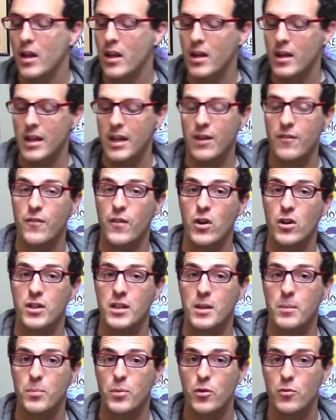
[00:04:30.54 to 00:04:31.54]
If all the
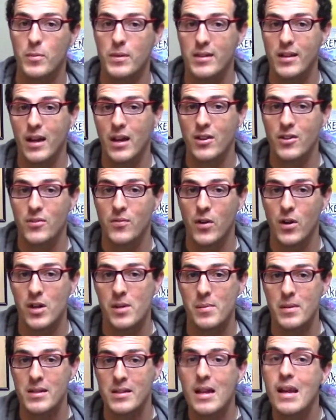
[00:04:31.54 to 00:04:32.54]
improvement tiles have already
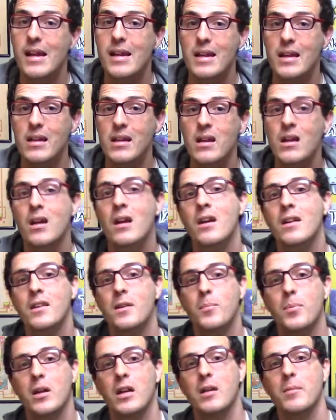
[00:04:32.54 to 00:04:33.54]
been taken, the
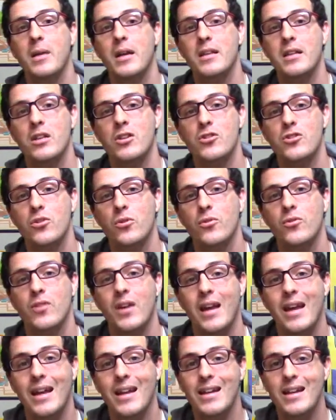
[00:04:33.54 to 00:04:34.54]
player may then choose
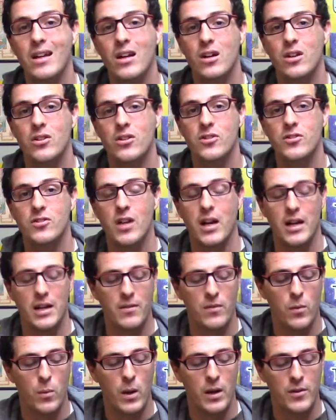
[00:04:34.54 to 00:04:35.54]
any other side of
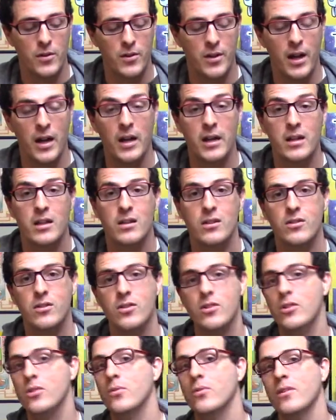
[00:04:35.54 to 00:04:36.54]
a weather die to
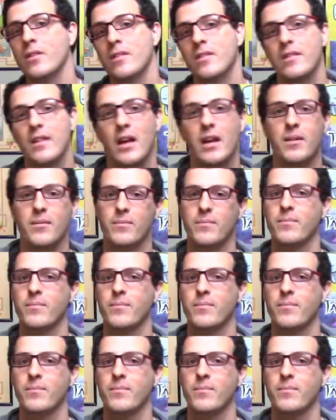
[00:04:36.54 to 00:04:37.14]
use instead.